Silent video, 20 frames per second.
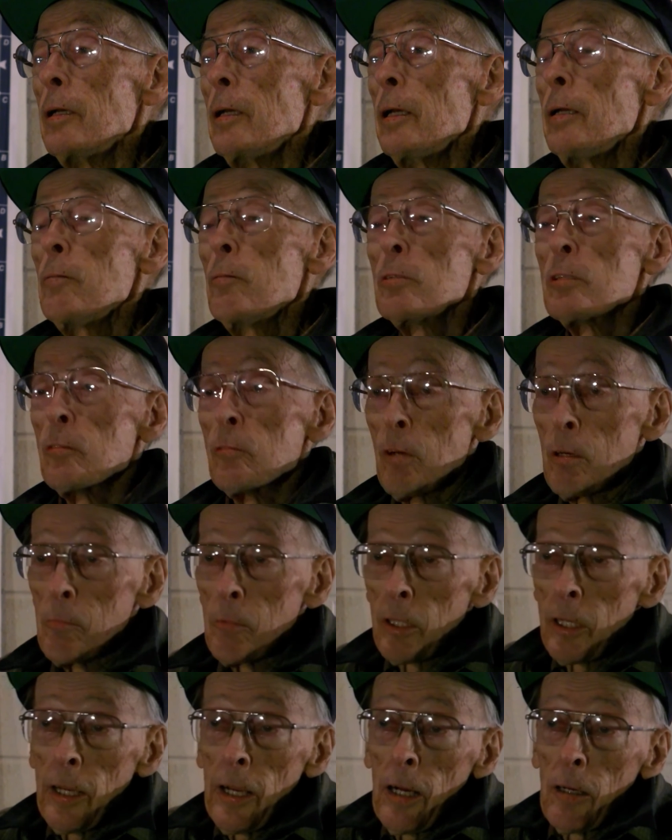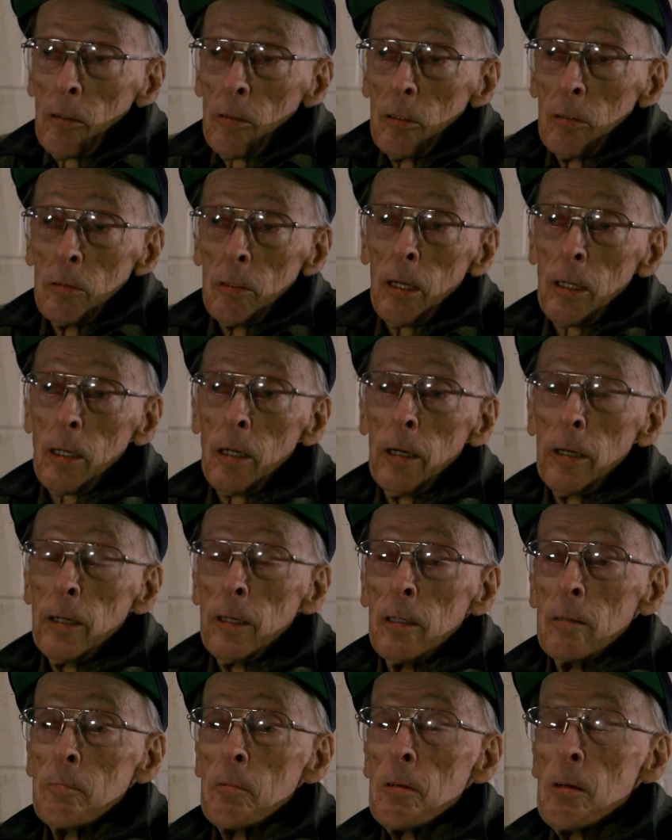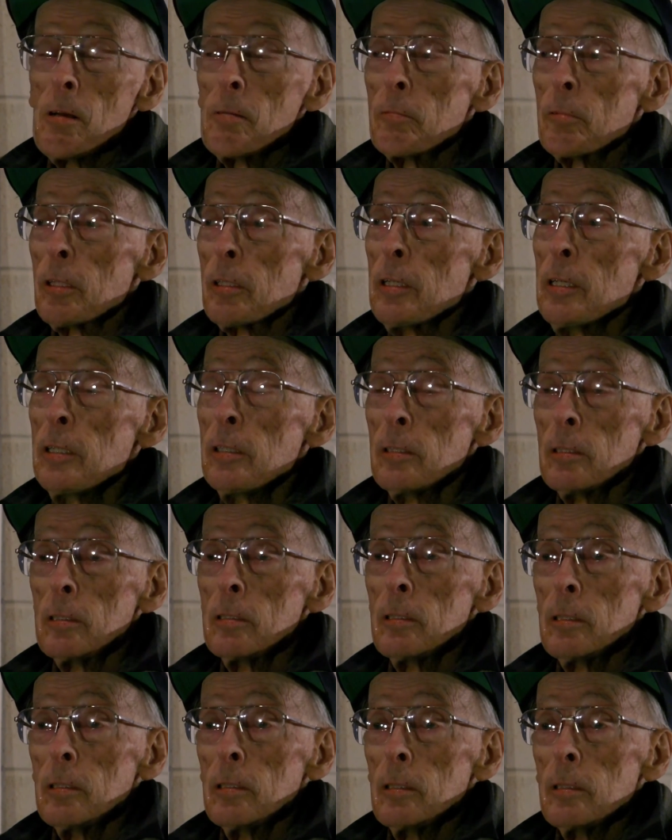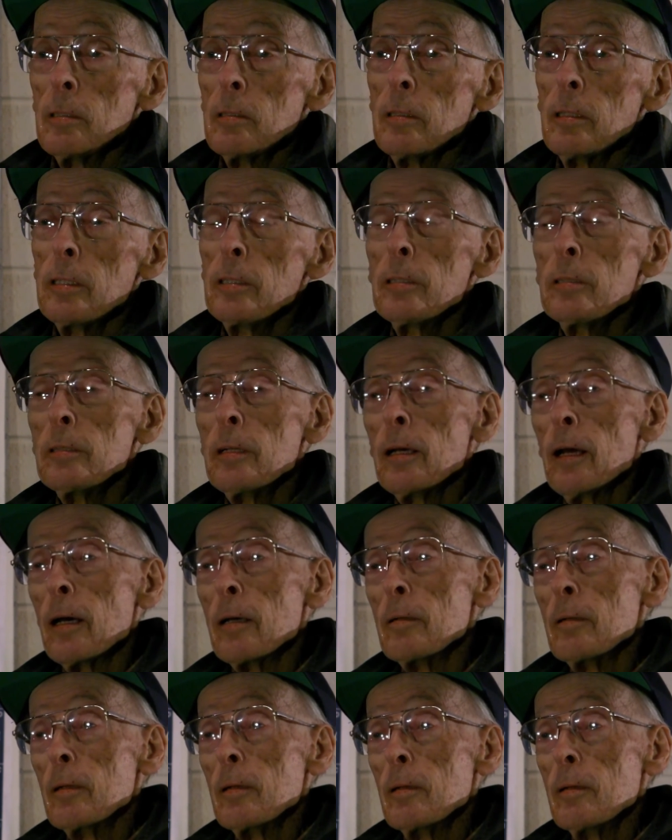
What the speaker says: he wasn't very mechanical like I am, but he did that.